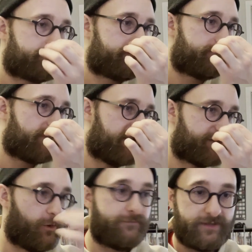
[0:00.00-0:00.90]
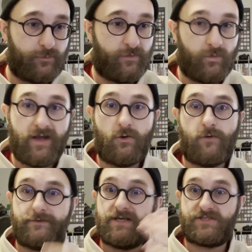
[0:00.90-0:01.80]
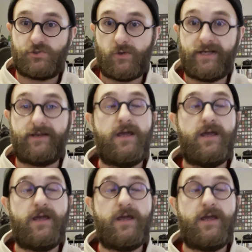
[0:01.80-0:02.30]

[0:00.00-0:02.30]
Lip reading: So hopefully it went well. Hope you guys enjoyed it.